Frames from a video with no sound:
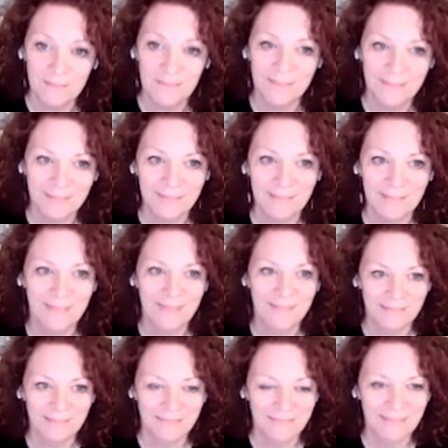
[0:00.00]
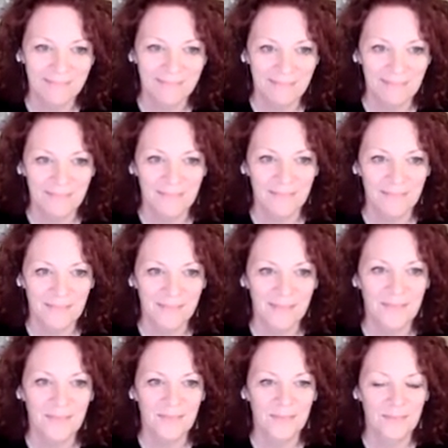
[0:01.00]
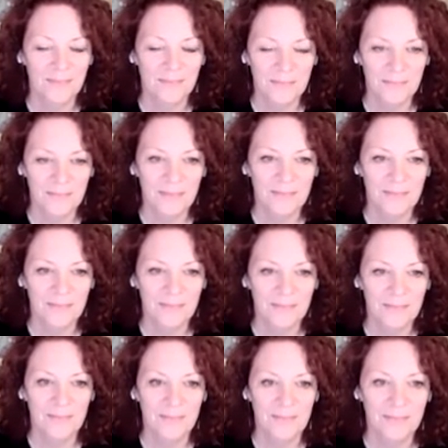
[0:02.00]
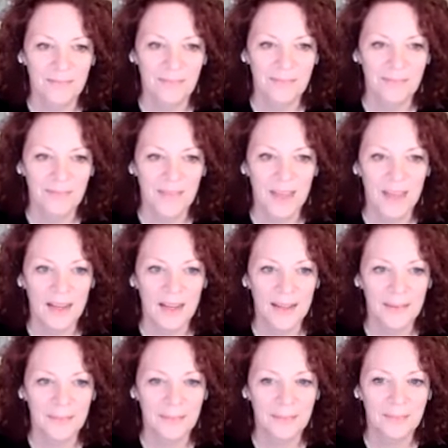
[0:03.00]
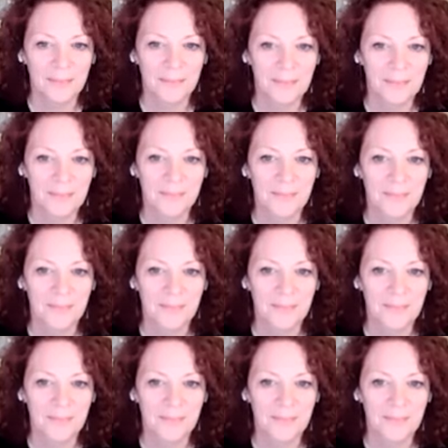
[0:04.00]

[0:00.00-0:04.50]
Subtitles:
The person shown says nothing.